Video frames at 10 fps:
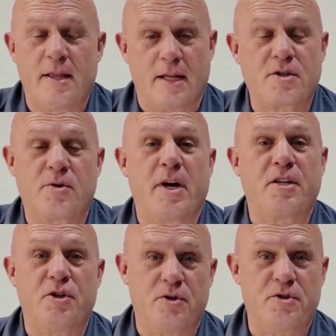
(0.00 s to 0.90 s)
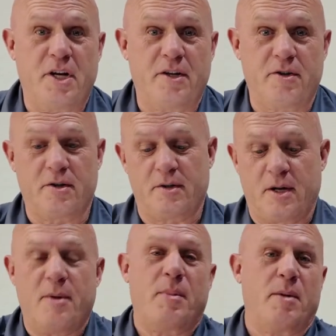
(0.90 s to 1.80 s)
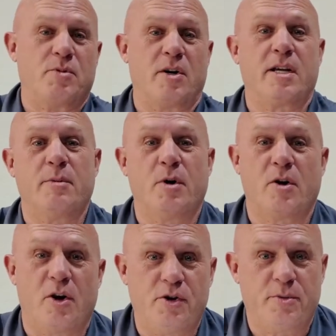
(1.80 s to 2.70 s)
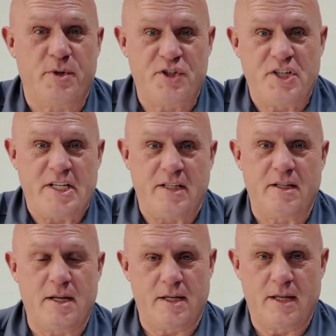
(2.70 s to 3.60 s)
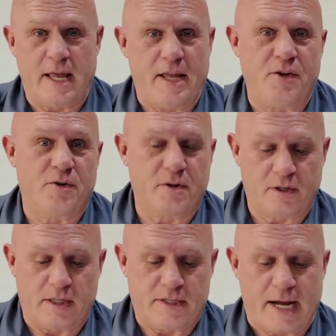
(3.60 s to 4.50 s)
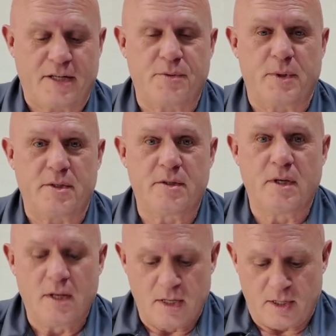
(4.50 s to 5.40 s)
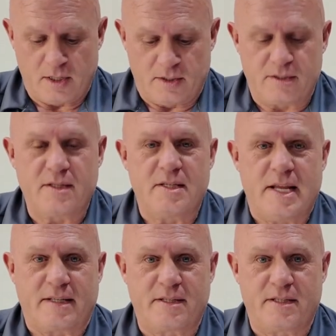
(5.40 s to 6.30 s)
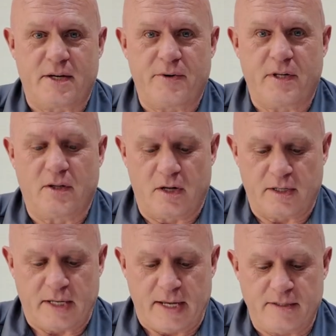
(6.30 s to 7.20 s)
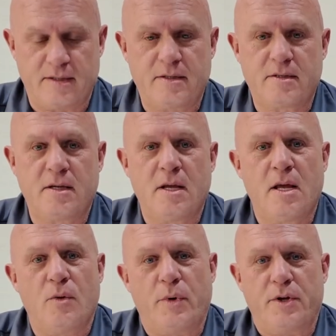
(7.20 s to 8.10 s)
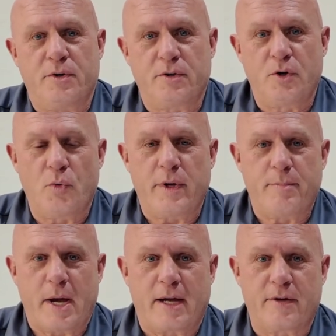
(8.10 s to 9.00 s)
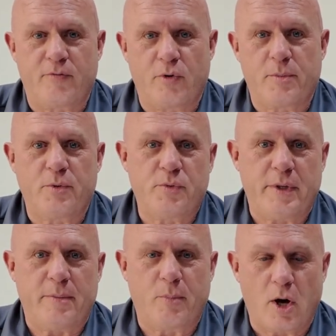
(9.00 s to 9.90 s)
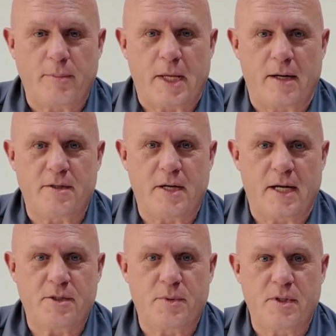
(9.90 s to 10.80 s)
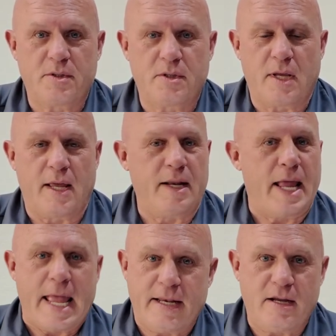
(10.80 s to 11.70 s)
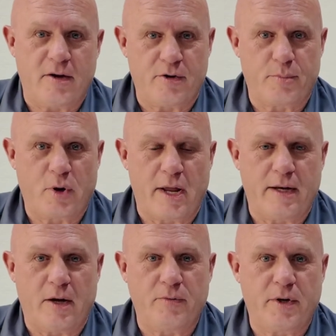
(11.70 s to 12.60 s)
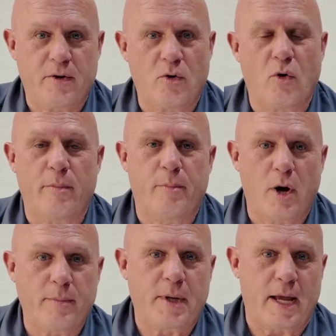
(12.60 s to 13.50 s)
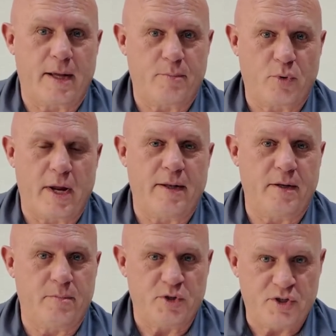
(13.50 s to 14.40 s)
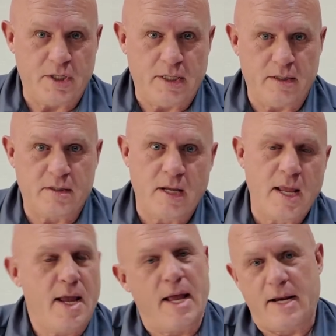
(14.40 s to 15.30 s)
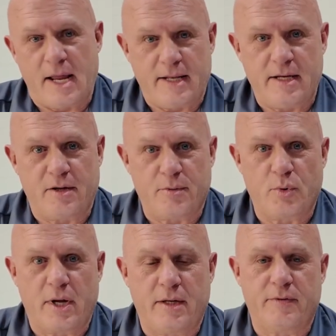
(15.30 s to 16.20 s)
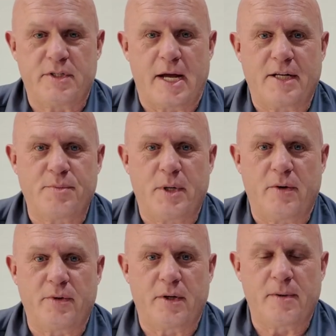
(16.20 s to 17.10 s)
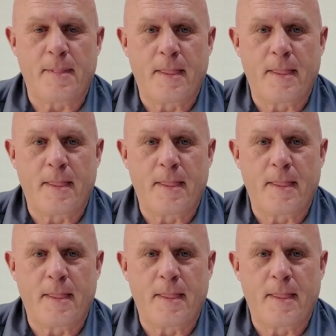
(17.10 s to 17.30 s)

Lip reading: That's correct, your gender, but I'm talking about on your machine and your attachments. This is necessary in a lot of cases when you're going back and forth between Bobcat attachments and any other brand out there, or Bobcat branded machines and any other brand of attachment out there.